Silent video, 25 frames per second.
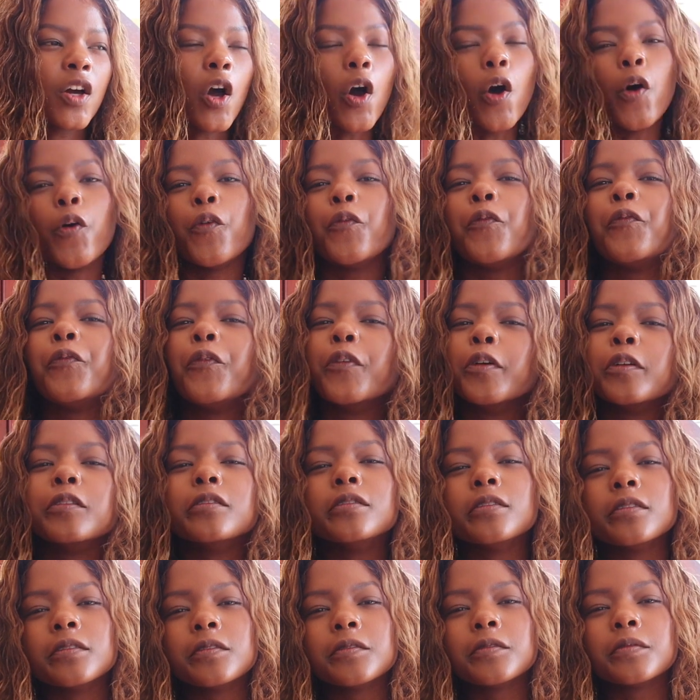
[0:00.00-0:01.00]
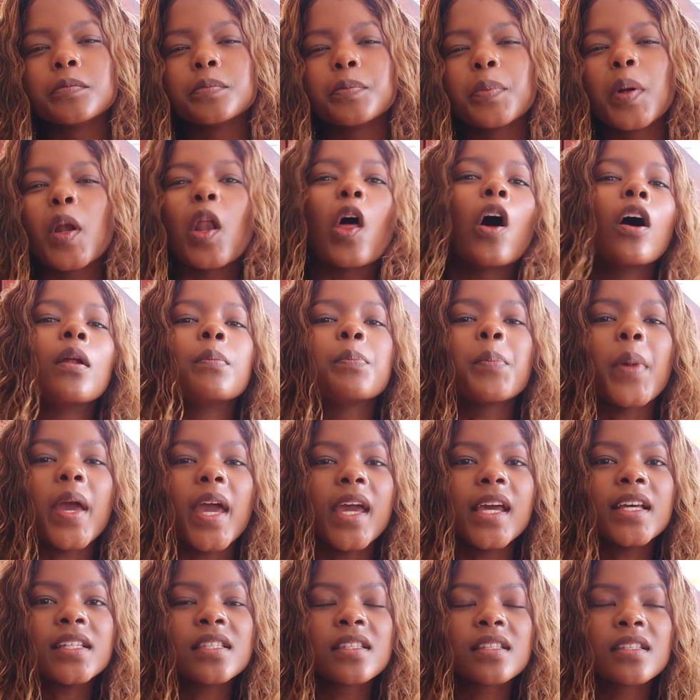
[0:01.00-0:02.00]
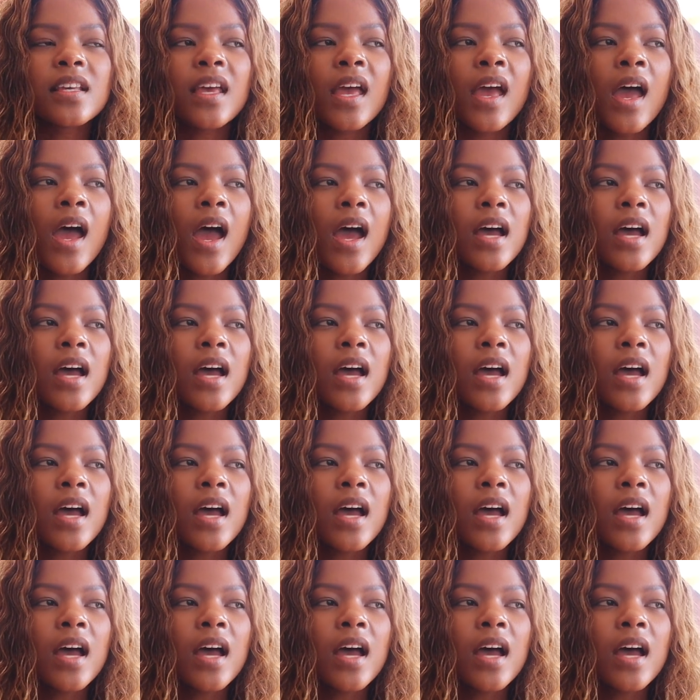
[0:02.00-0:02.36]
go full plant-based.